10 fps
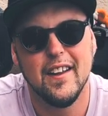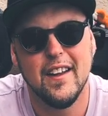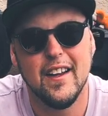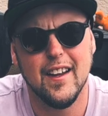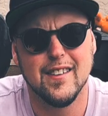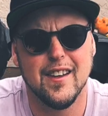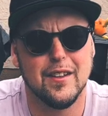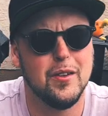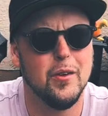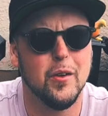he gets
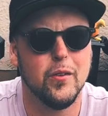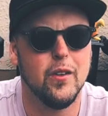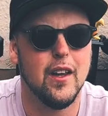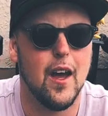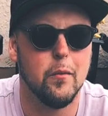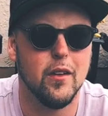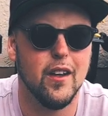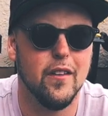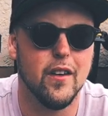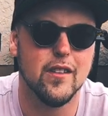like two or three laps in,
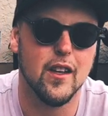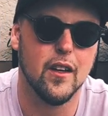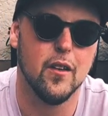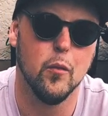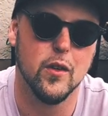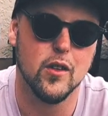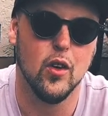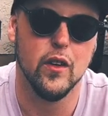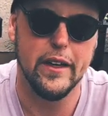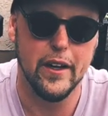and there's like what's
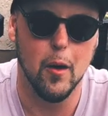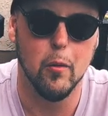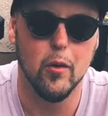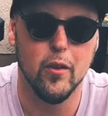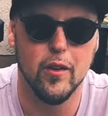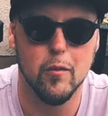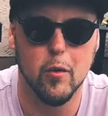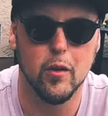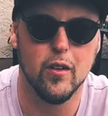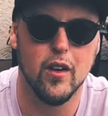called a double in
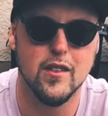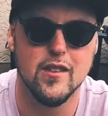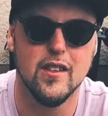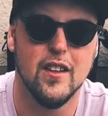motocross,